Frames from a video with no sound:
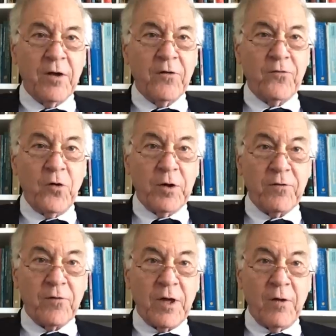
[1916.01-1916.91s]
So
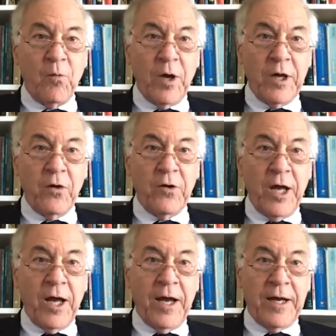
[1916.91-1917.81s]
it's at
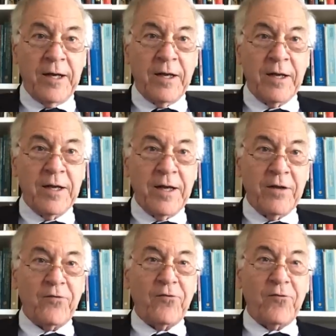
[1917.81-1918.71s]
109,
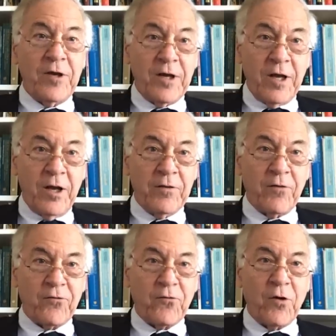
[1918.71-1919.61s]
it's still on
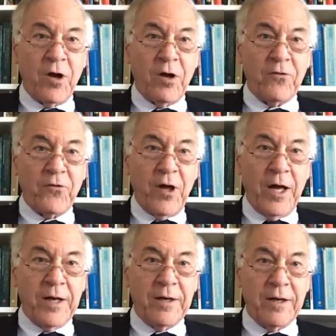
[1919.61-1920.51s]
the strong
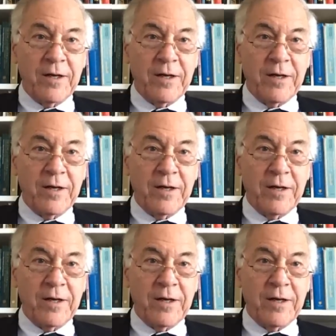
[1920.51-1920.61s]
side.